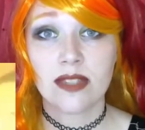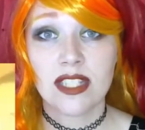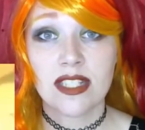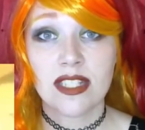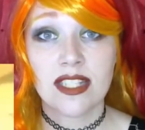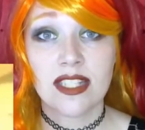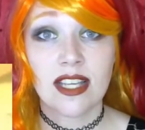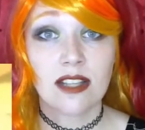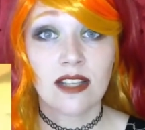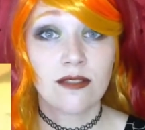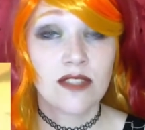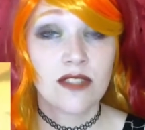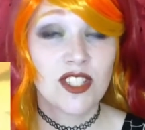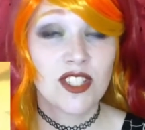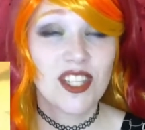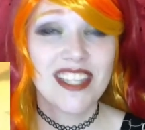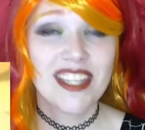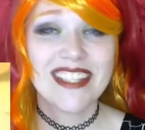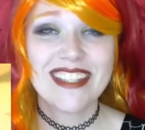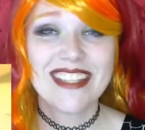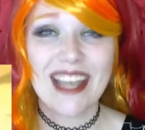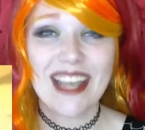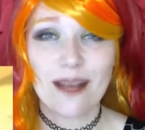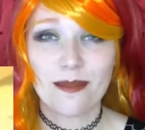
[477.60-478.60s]
delve into the
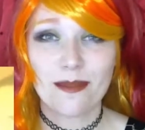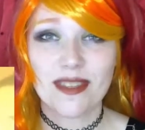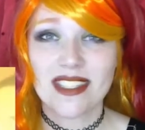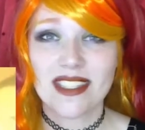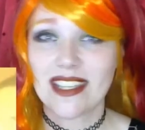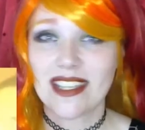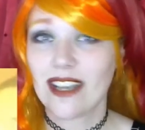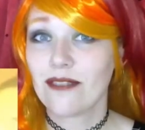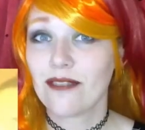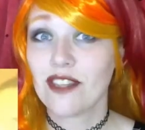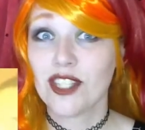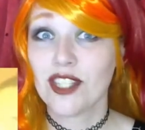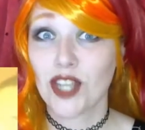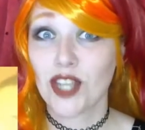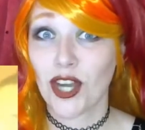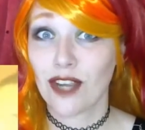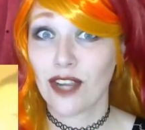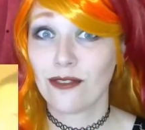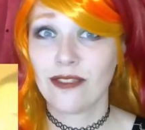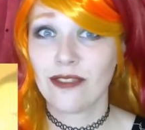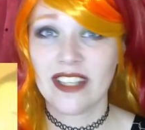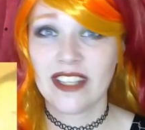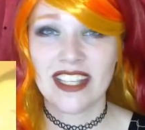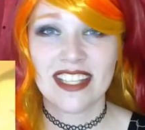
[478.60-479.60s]
depths of the Dark
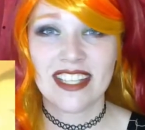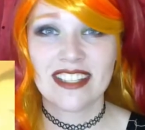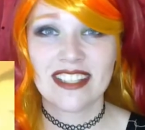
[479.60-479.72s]
Phoenix